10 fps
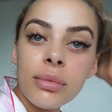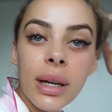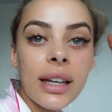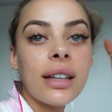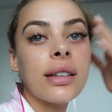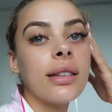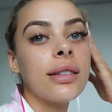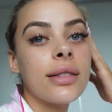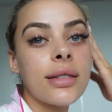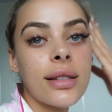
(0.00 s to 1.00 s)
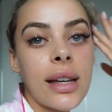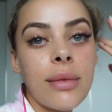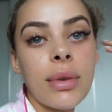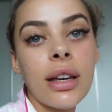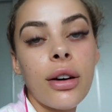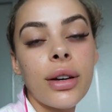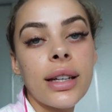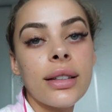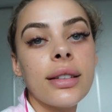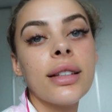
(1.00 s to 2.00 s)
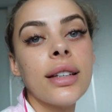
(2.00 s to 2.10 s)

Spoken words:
painkillers to keep me going.